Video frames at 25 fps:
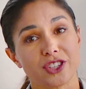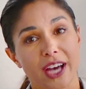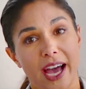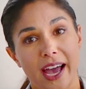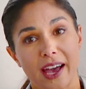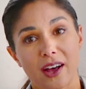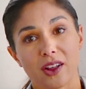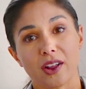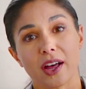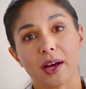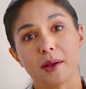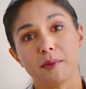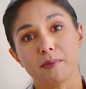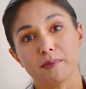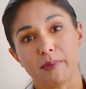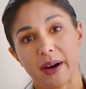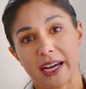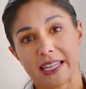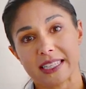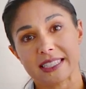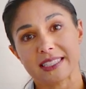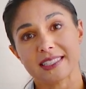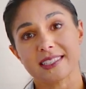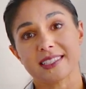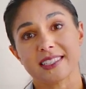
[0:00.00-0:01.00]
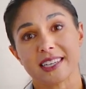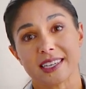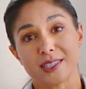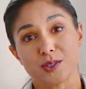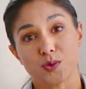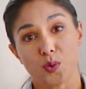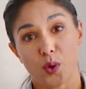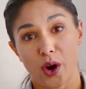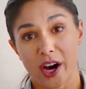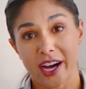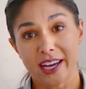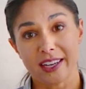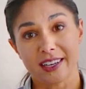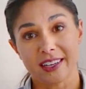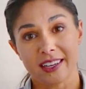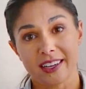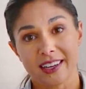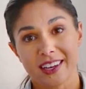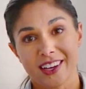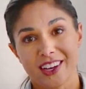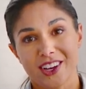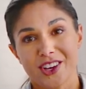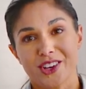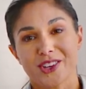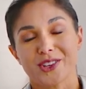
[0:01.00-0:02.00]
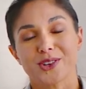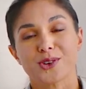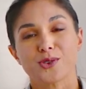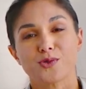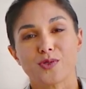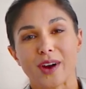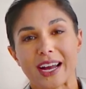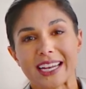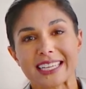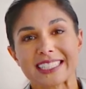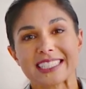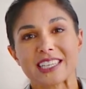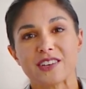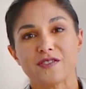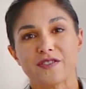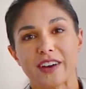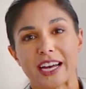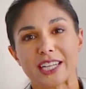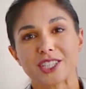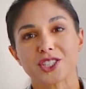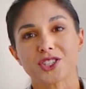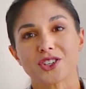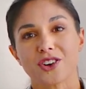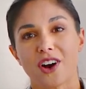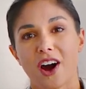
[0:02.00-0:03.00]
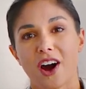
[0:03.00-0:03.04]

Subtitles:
dial and buttons does what, you're ready to venture